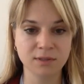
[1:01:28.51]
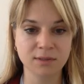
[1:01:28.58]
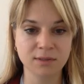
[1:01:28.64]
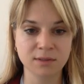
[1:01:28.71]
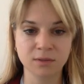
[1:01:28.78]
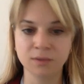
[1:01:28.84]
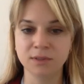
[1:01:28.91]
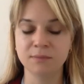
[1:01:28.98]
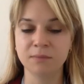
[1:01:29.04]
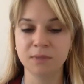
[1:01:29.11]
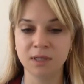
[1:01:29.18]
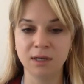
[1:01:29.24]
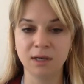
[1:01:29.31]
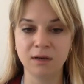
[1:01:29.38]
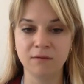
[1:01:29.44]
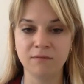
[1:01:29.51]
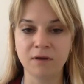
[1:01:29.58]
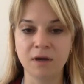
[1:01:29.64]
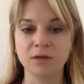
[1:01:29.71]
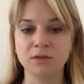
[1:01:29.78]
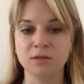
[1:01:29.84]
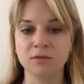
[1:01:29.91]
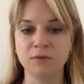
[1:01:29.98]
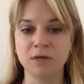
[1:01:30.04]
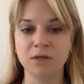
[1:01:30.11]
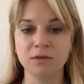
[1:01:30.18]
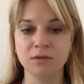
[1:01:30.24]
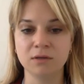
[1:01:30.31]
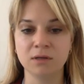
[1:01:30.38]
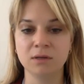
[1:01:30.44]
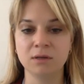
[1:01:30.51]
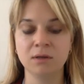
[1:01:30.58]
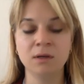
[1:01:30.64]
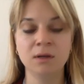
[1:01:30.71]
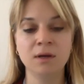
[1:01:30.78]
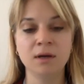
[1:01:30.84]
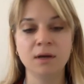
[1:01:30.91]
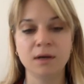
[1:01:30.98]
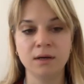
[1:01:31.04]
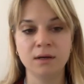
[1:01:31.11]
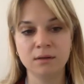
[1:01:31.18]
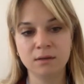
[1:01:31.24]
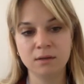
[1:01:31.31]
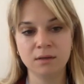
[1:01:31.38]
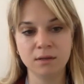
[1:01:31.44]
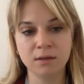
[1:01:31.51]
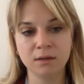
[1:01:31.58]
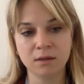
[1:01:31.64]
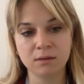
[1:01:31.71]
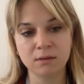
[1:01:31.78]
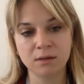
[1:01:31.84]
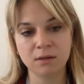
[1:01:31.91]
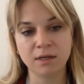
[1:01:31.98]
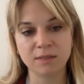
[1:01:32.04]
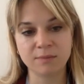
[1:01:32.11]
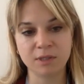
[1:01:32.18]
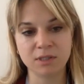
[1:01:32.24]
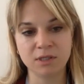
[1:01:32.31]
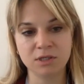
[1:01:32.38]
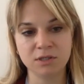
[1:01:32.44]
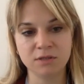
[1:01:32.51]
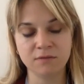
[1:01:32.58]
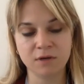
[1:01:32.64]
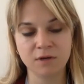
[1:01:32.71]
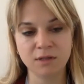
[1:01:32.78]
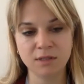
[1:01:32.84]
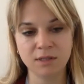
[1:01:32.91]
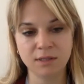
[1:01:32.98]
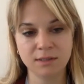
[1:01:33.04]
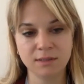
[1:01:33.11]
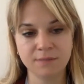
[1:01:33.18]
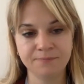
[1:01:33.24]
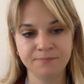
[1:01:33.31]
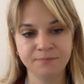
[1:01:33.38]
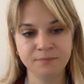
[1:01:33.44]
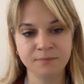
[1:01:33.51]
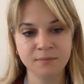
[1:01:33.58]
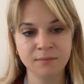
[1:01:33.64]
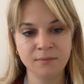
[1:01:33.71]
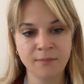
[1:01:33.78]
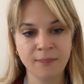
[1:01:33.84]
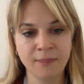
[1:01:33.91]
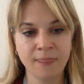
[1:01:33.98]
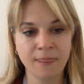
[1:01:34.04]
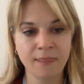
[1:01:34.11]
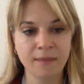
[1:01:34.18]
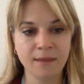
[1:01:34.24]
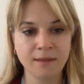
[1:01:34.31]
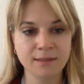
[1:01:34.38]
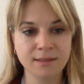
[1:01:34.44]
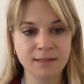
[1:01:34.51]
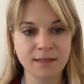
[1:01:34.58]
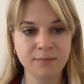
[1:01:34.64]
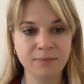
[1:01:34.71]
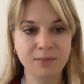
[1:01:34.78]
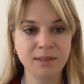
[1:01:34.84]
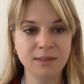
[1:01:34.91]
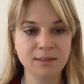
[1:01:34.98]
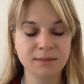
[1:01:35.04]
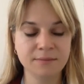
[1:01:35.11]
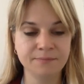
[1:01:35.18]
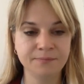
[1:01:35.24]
So it's a mitigating factor rather than an expectation of conduct. Next slide, please.